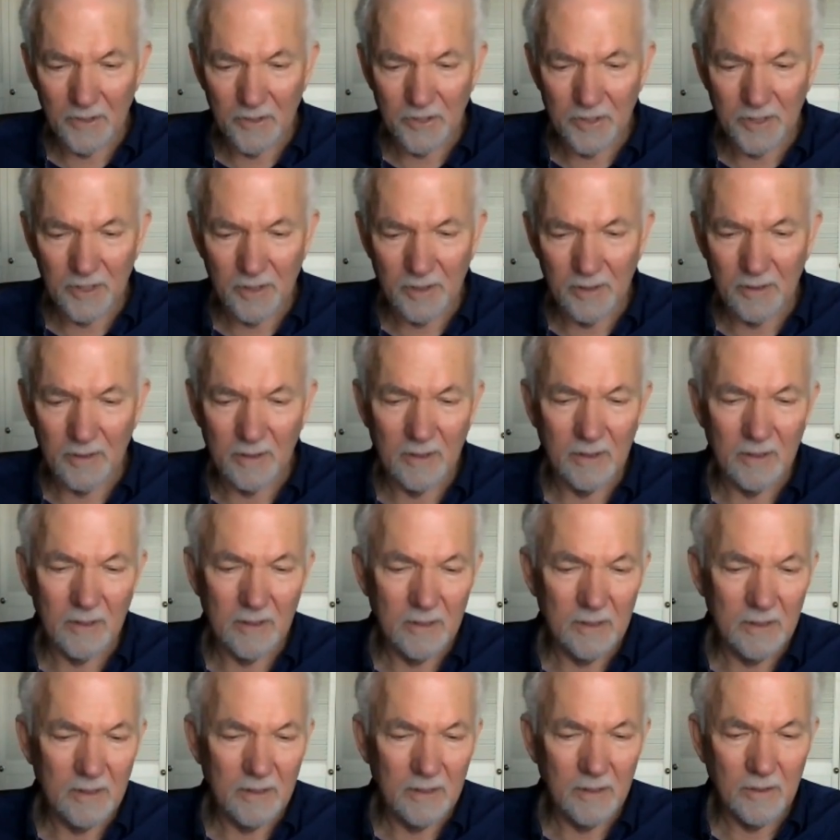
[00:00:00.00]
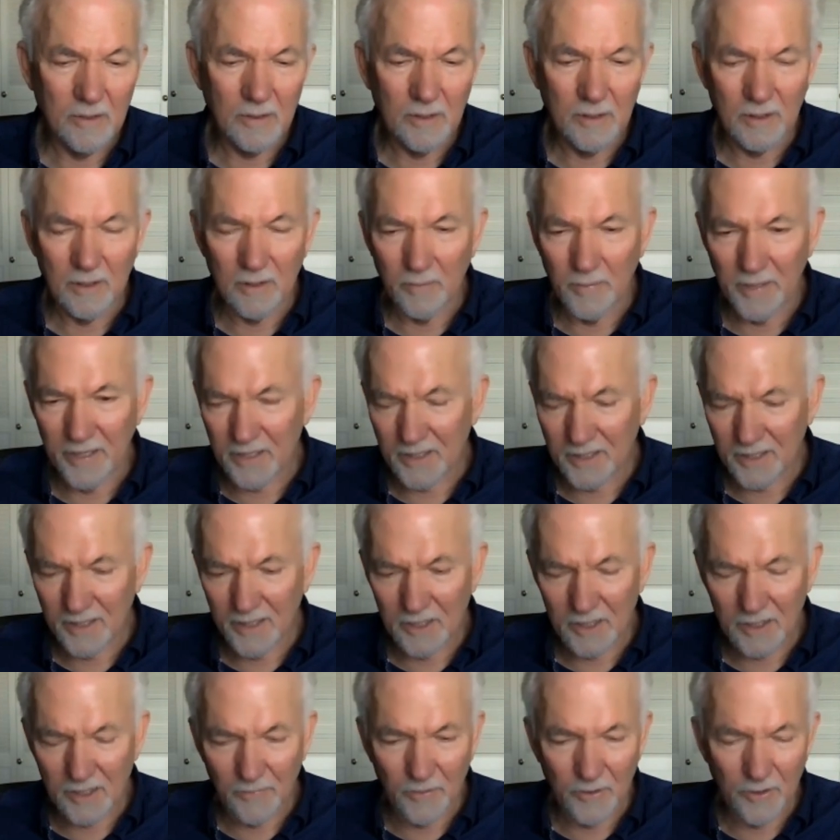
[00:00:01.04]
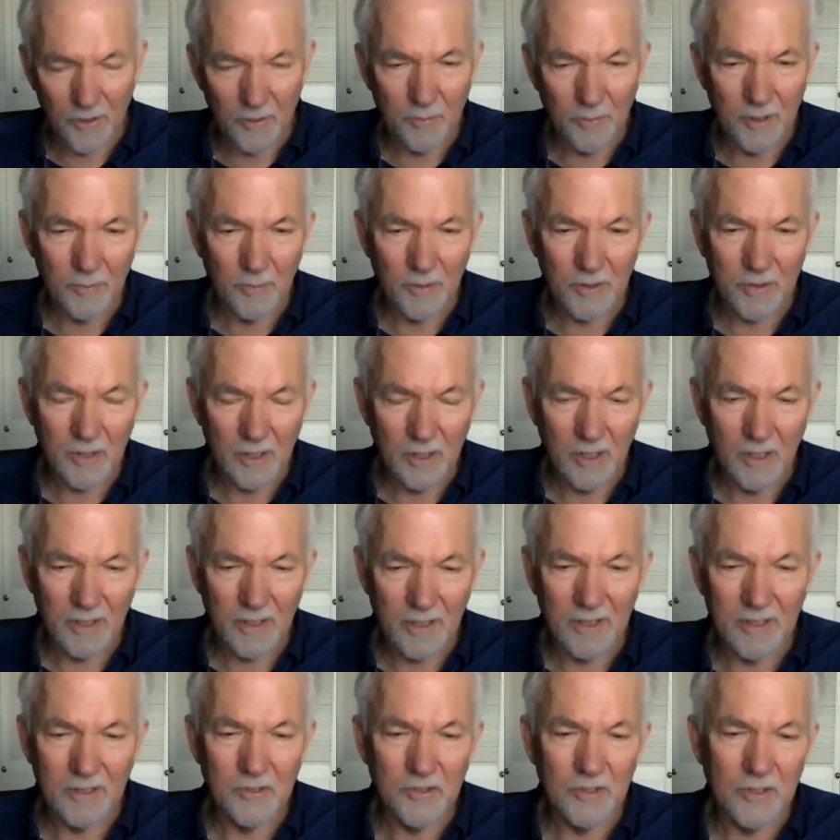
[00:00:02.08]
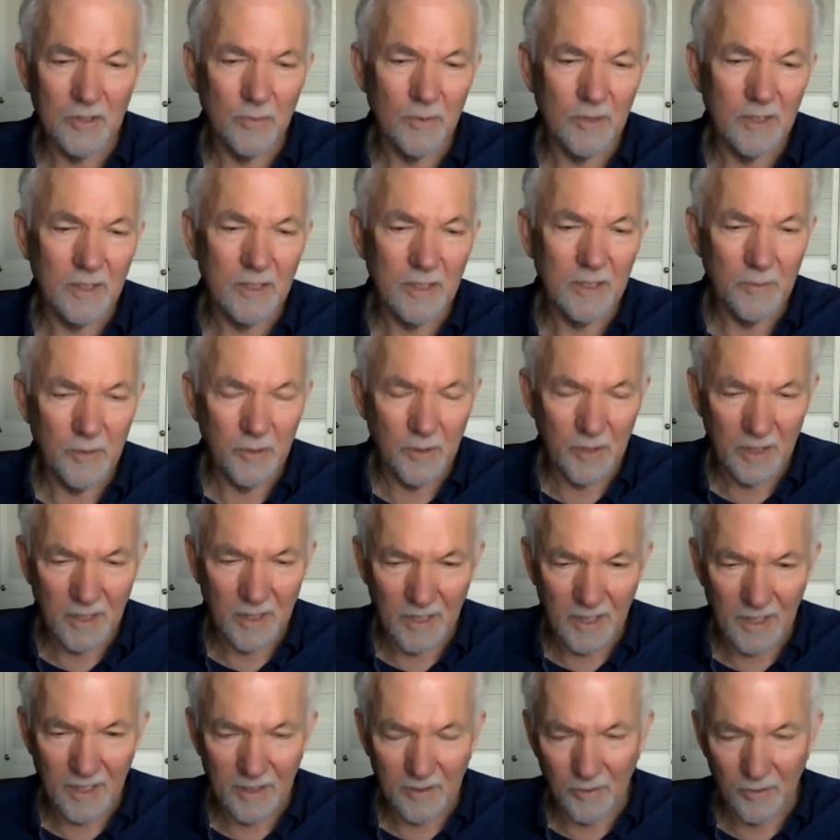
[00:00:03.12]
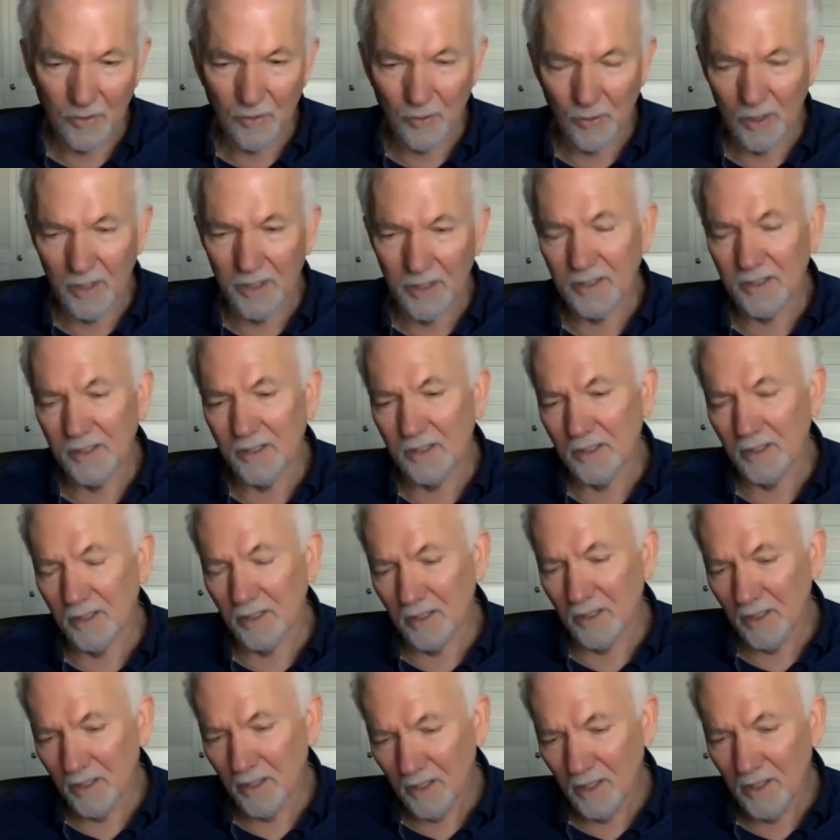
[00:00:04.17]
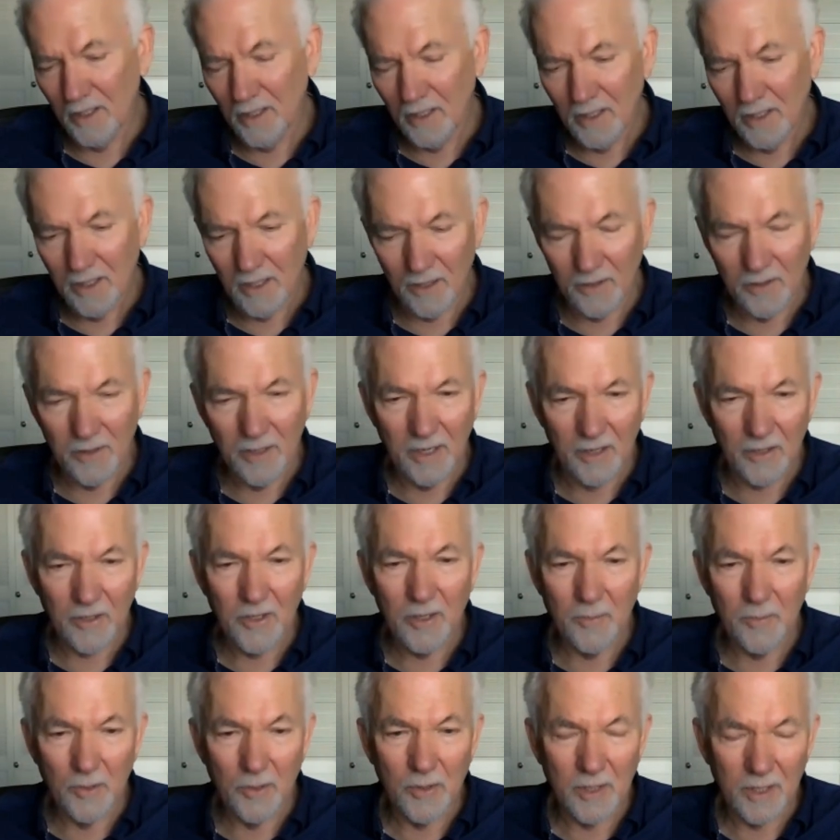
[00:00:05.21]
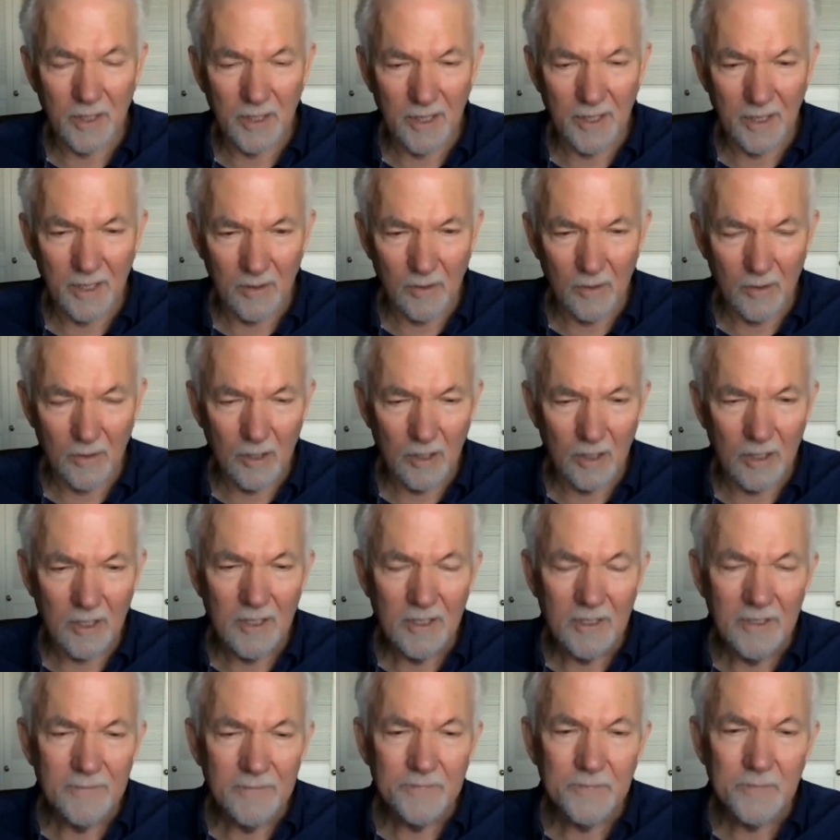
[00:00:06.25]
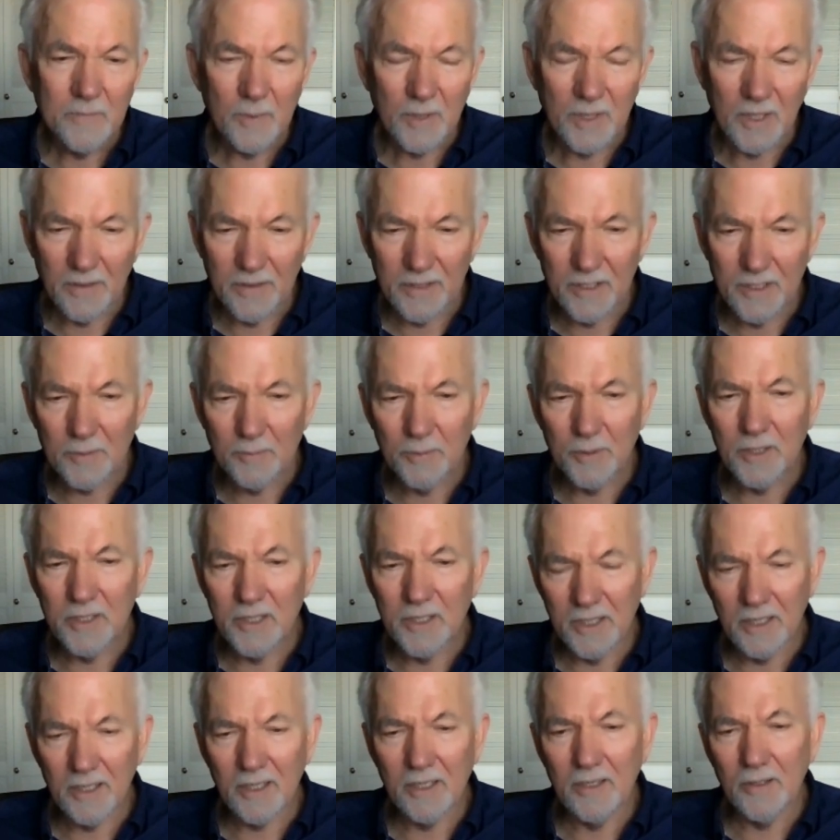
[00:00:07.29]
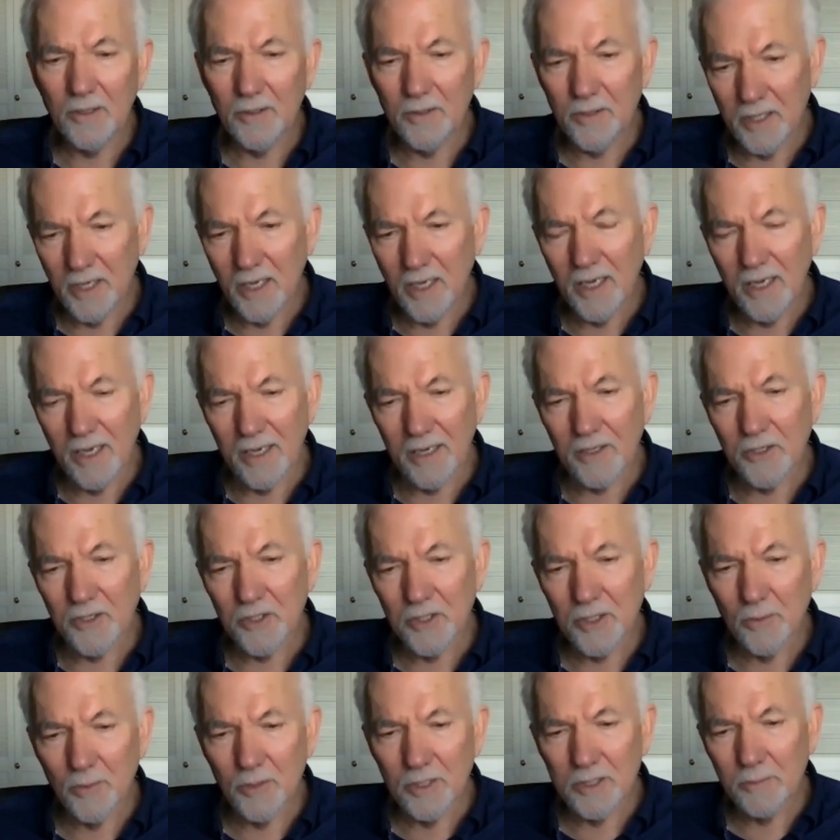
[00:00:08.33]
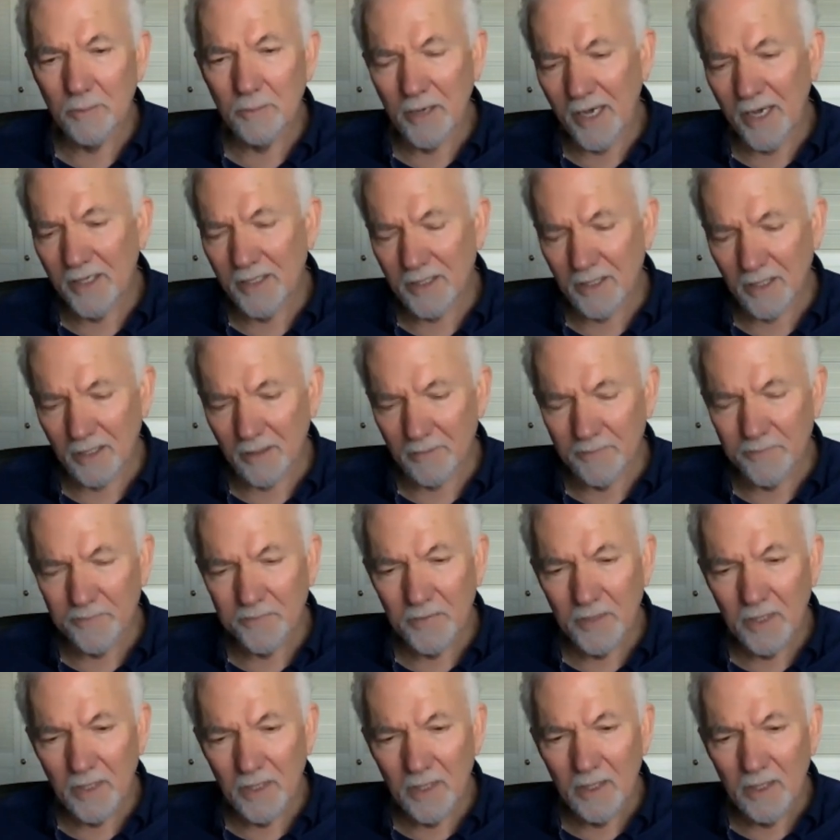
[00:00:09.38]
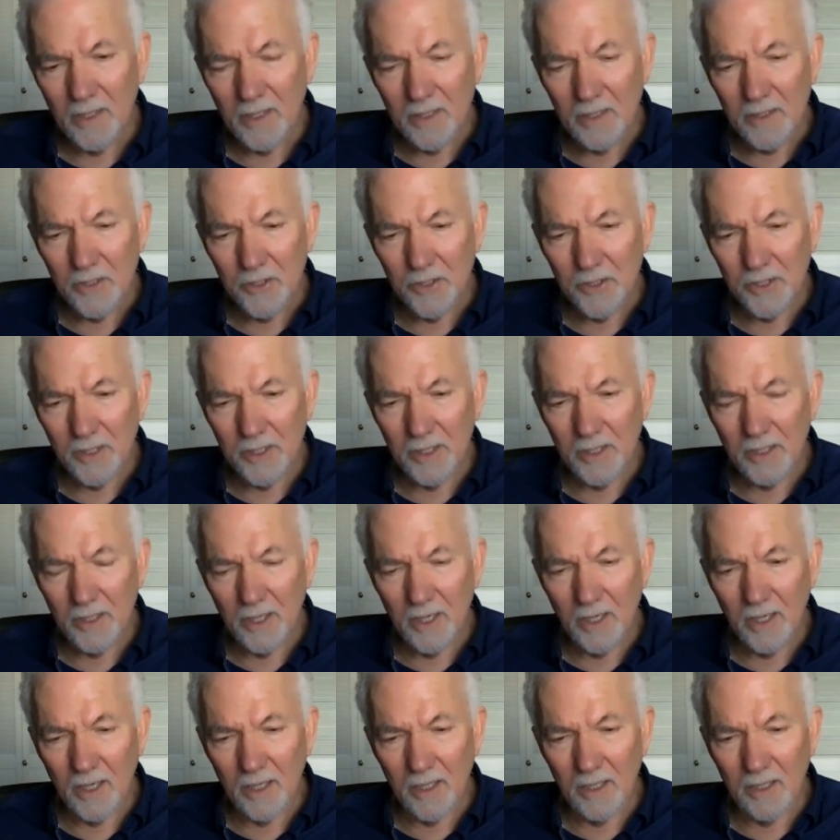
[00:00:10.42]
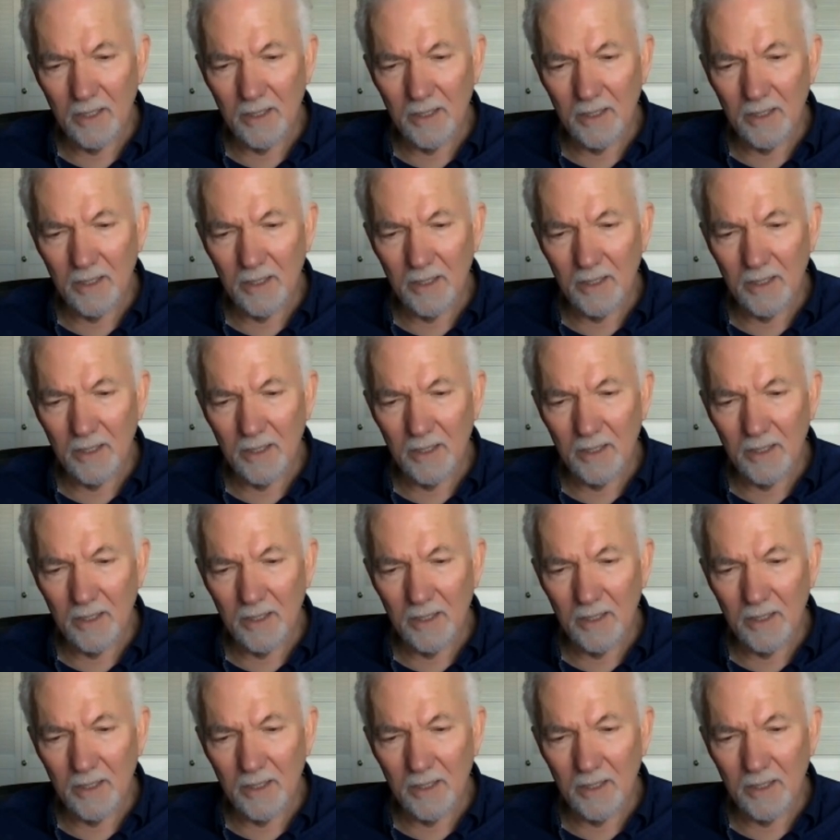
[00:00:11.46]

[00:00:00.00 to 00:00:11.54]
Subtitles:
She couldn't make sense of other people talking. She would communicate in grunts or not communicate at all. But on this particular day, as she was passing, she